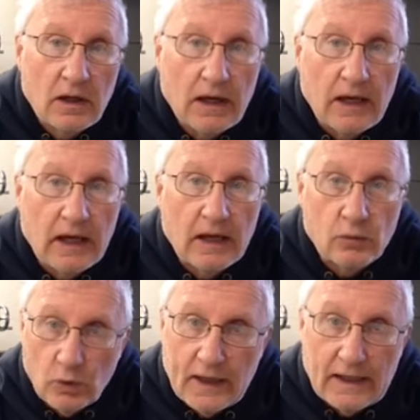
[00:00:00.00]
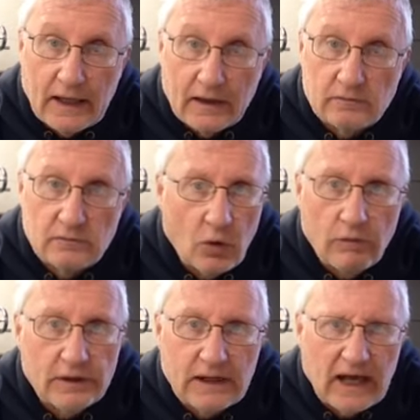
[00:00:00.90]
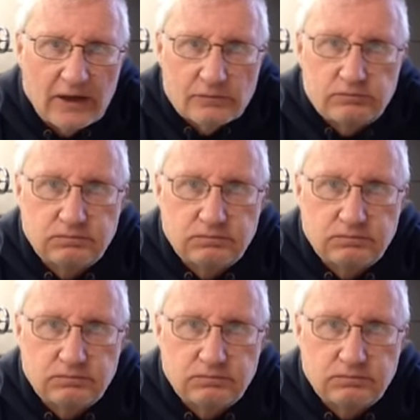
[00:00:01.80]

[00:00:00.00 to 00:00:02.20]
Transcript: and raining, overcast.